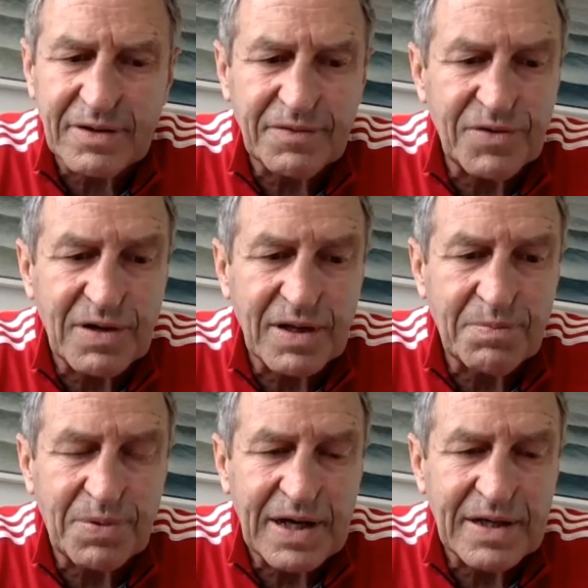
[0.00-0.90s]
and a few other
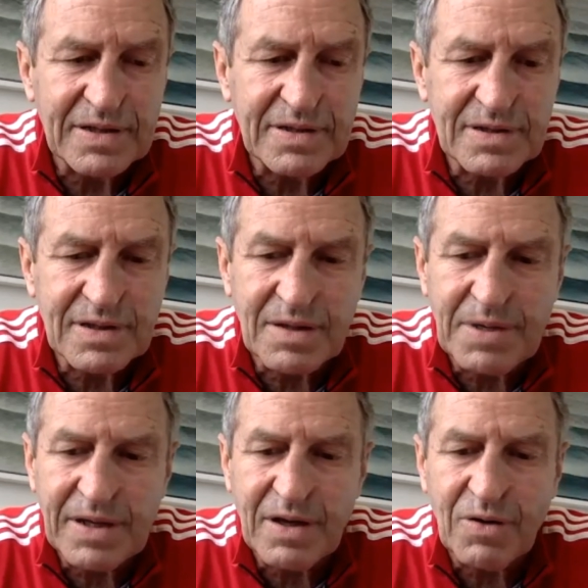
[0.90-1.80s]
players
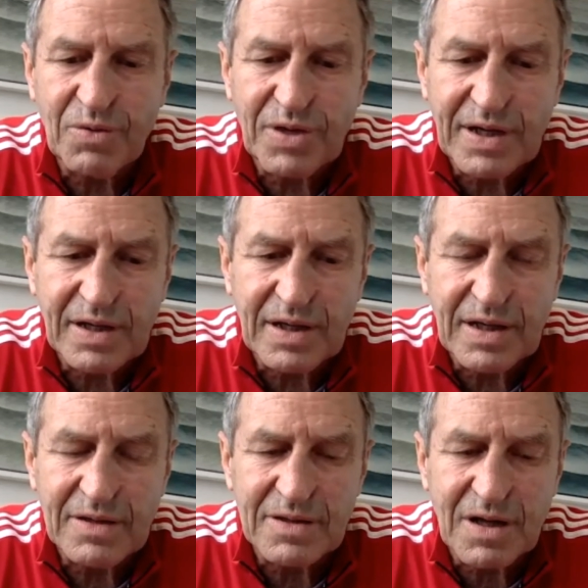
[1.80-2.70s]
about the whole thing,
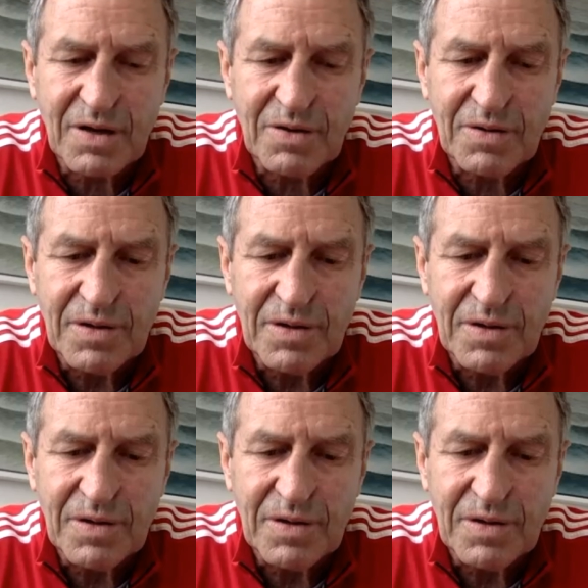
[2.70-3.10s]
and so